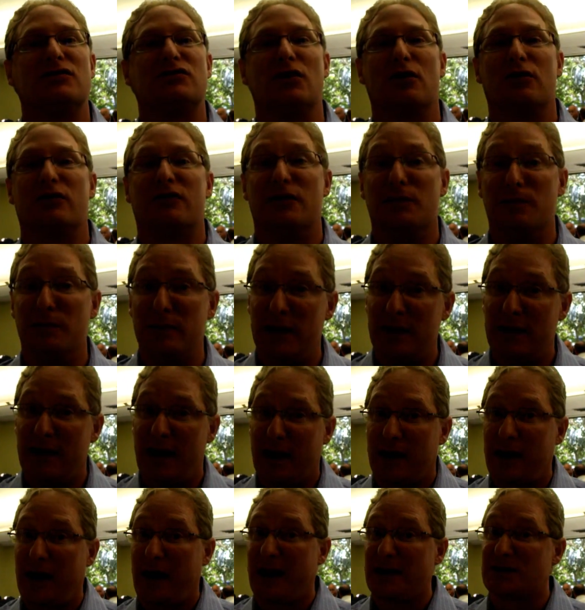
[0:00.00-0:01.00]
So to me,
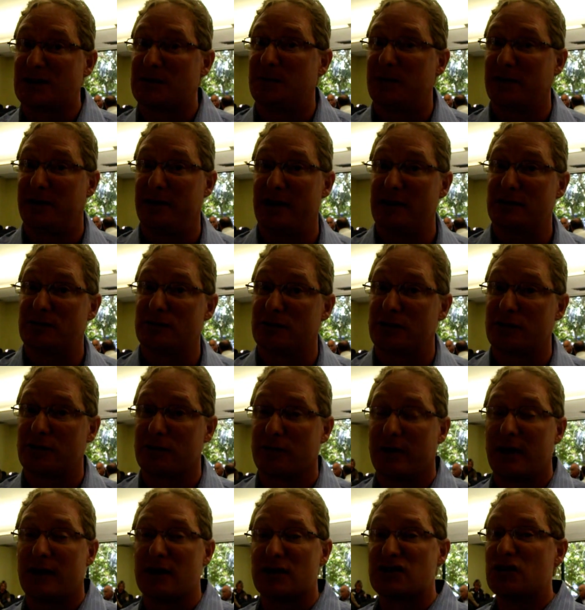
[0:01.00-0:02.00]
that has the potential to
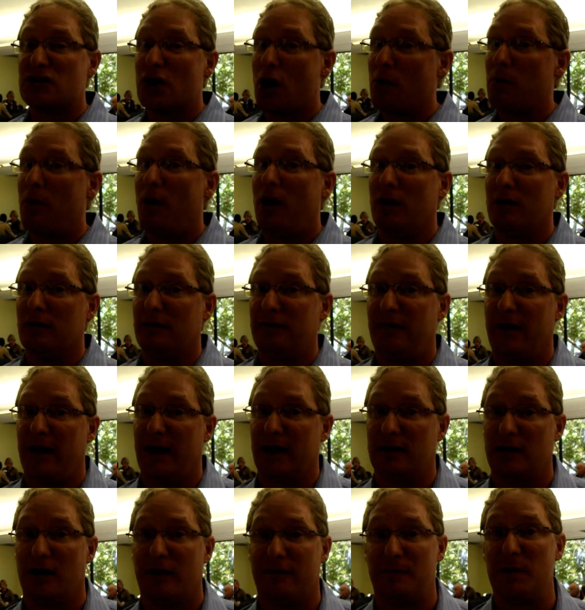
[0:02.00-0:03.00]
create a snowball
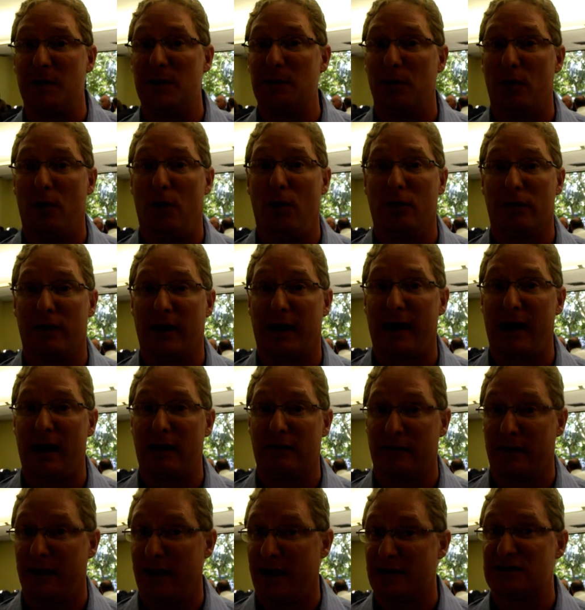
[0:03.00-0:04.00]
effect of people holding
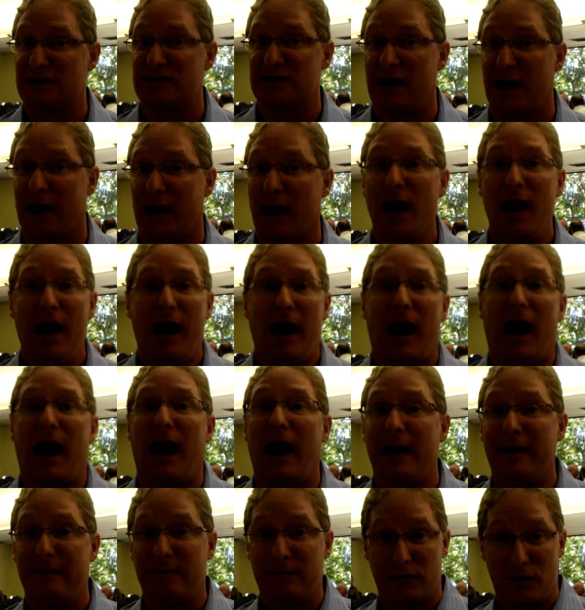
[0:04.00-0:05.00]
out their hands saying,
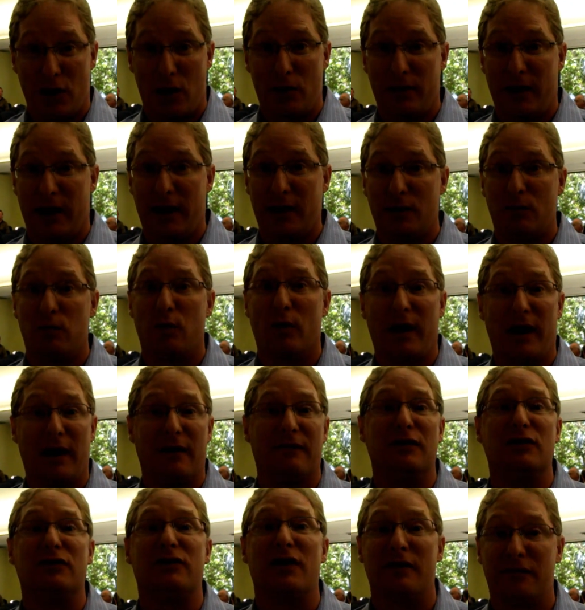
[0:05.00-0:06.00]
I've donated, what
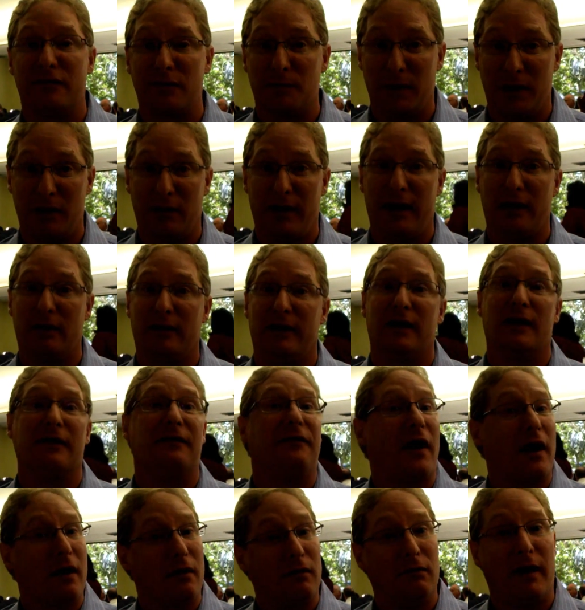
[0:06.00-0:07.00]
have you done for me lately? And
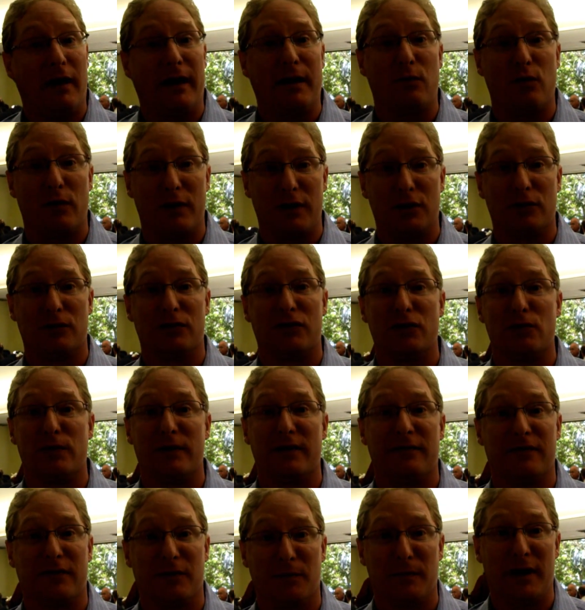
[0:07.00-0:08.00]
if I don't like what you're
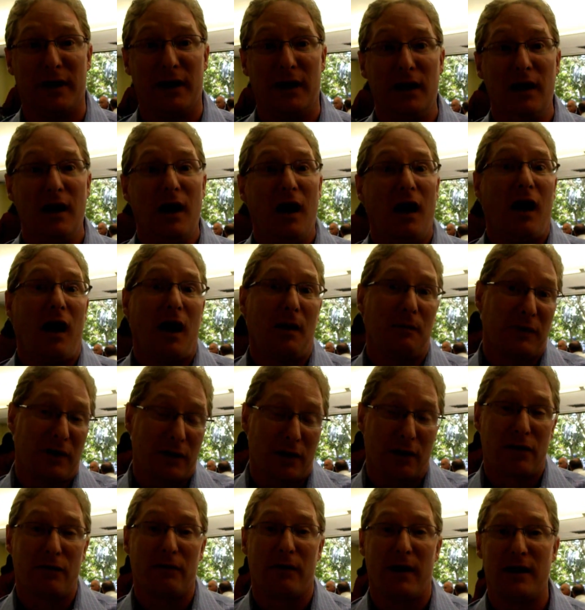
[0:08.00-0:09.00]
doing for me, I'm
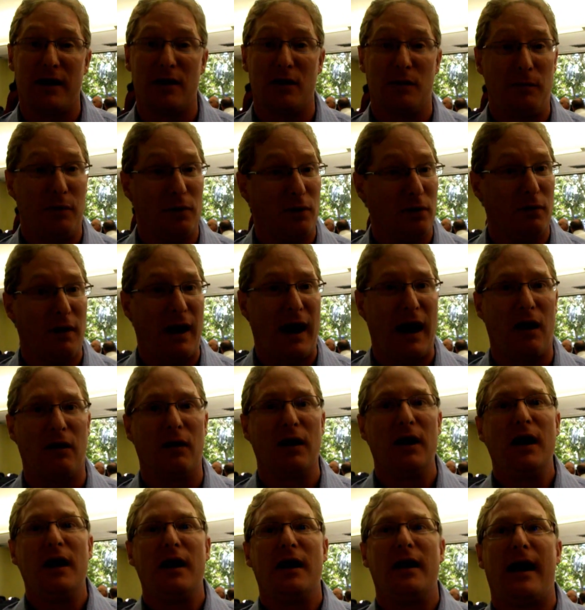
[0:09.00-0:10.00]
going to threaten to pull
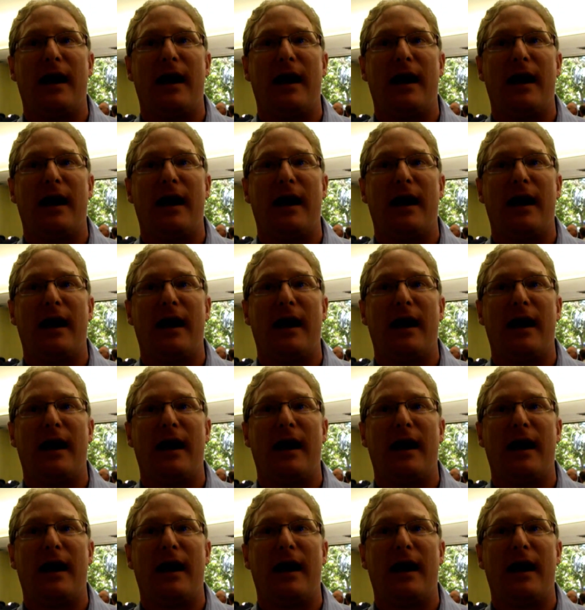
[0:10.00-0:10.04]
out.